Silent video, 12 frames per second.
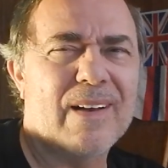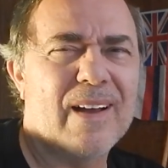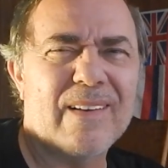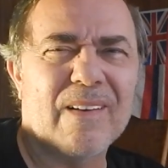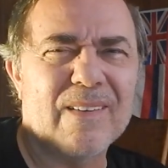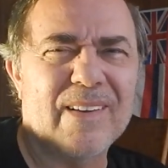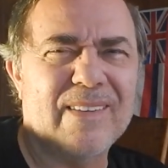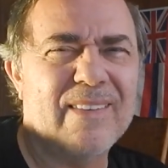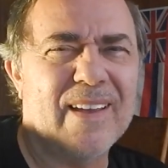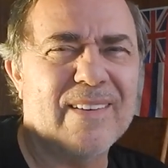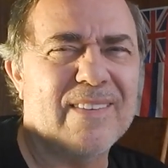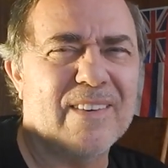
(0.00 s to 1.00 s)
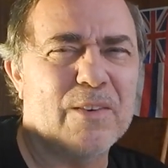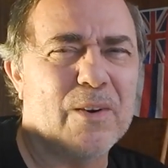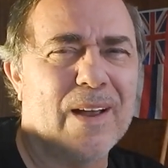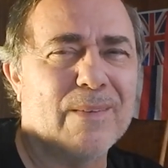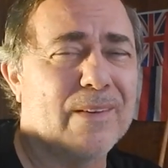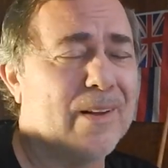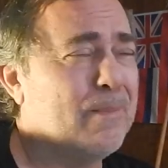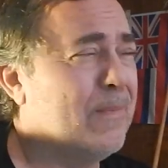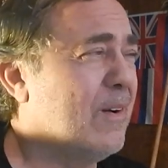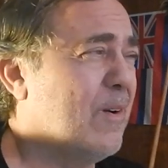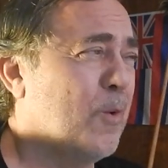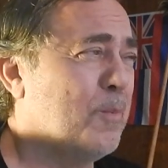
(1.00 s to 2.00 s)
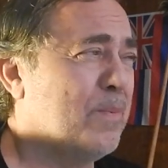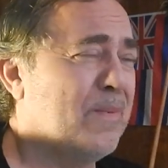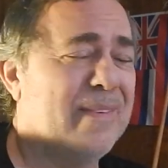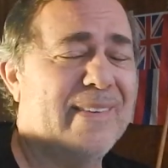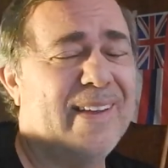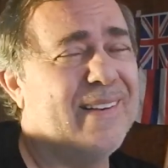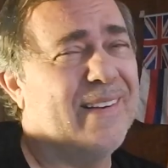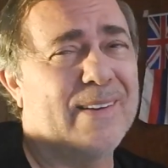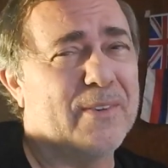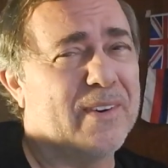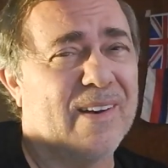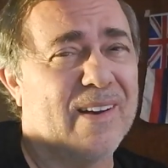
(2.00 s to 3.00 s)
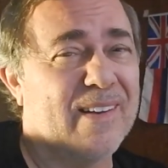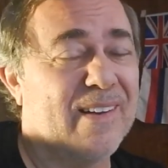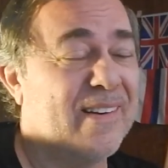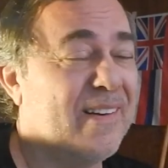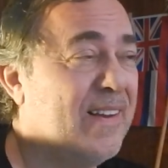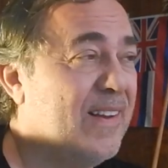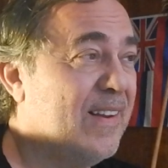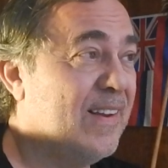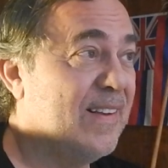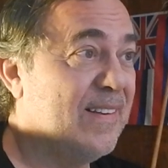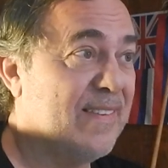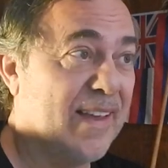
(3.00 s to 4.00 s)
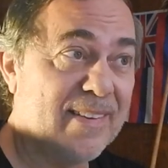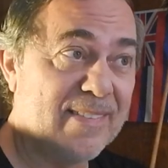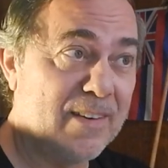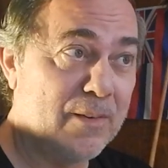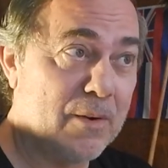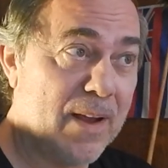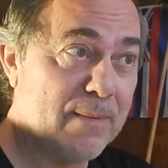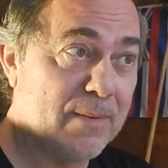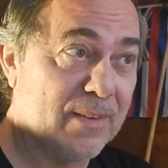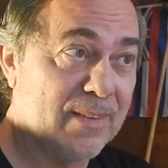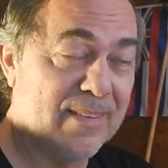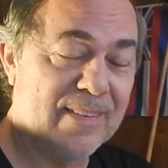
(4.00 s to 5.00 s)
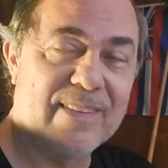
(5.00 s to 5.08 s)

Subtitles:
I called it test to travel, and hope it never caught on. Test and travel.